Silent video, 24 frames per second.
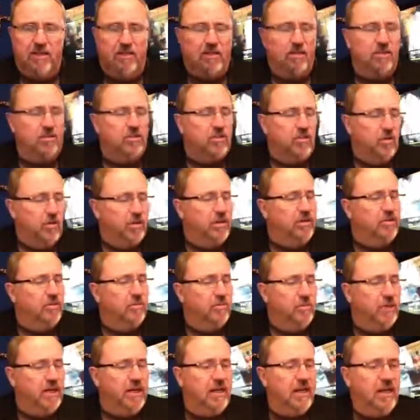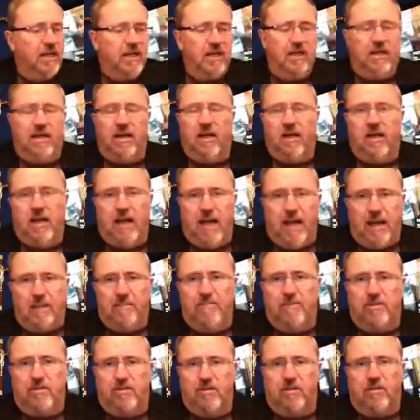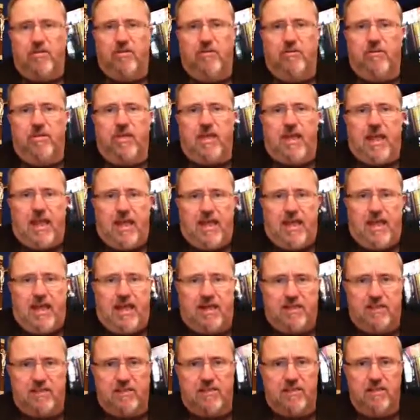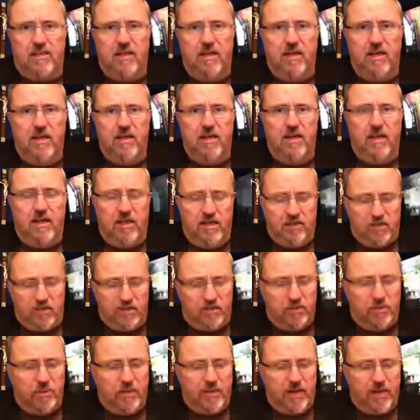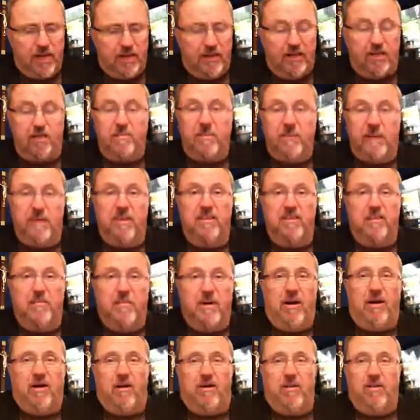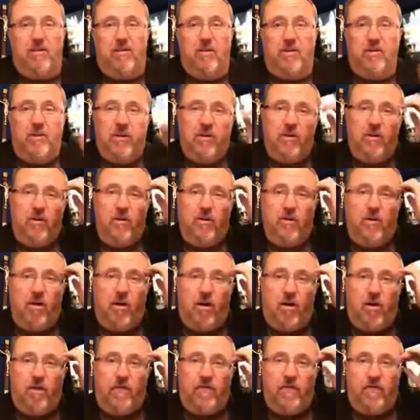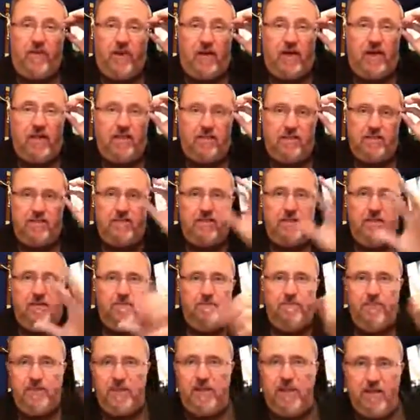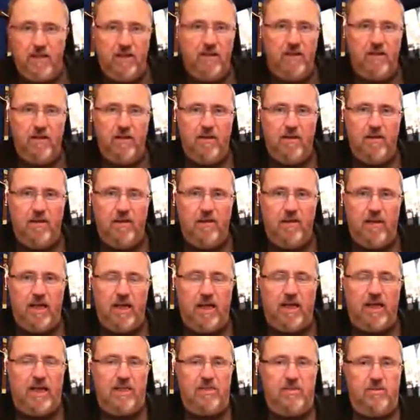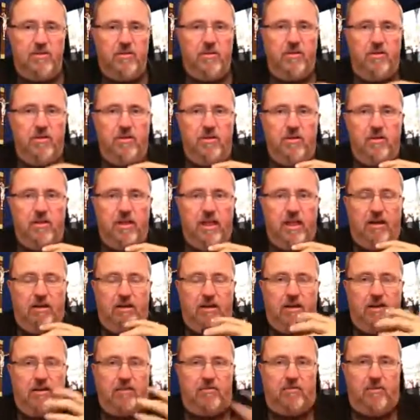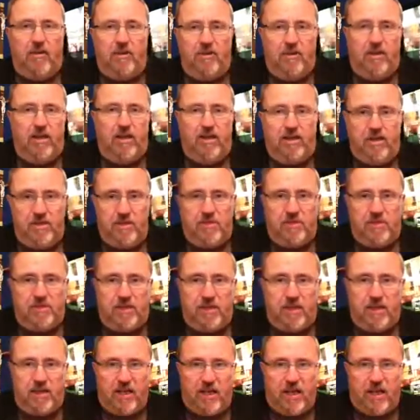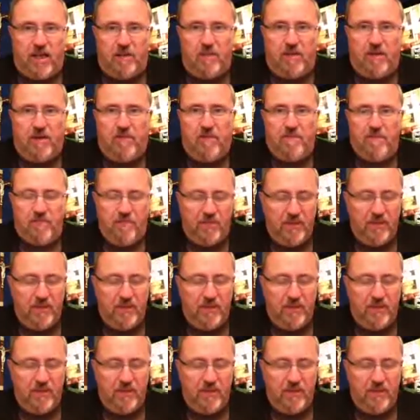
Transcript: There's going to be uh, absolute chaos ensuing out of this because America is going to withhold all funds, and that's going to literally throw the Egyptian economy